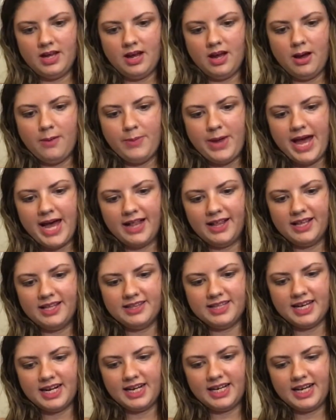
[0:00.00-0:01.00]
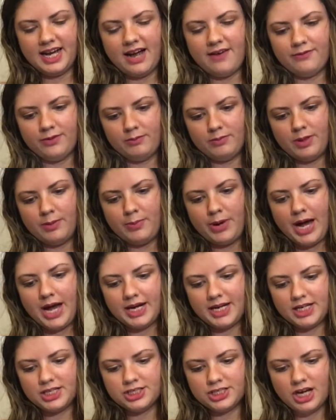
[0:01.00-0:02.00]
a palette that I got from the
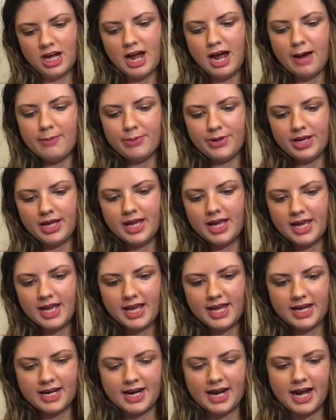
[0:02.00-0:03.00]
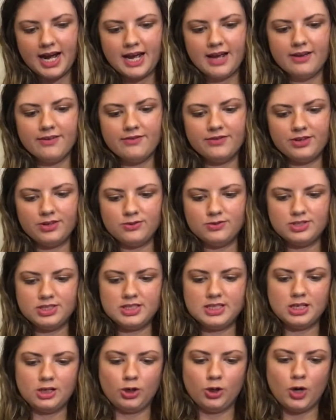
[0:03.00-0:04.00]
Body Shop, and I've used
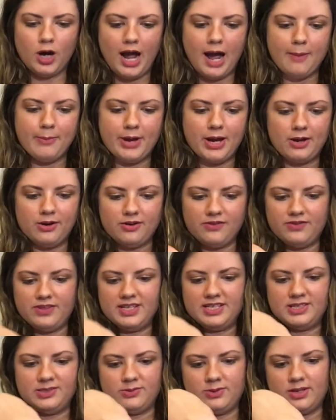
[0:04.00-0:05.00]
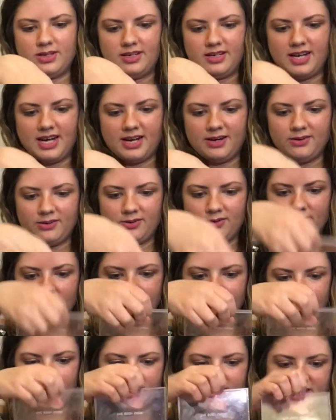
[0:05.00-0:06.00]
the crap out of this one. I don't know
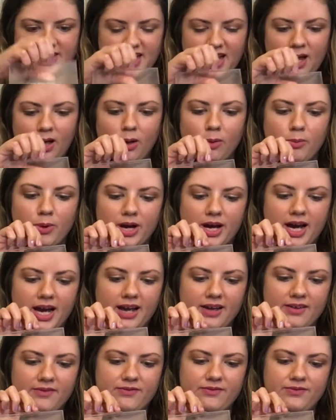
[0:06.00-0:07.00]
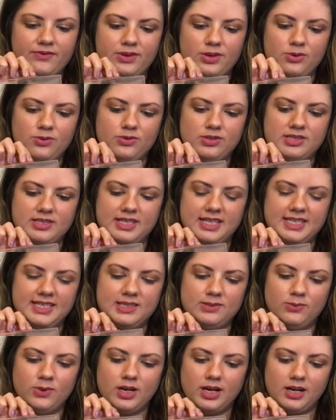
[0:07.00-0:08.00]
if you can tell, but I've used
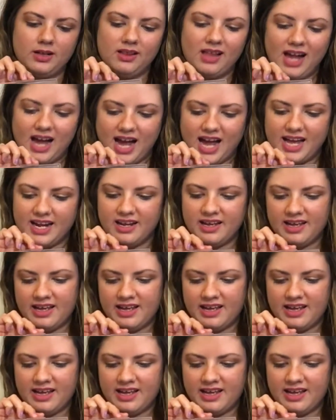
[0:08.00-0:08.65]
this one a lot.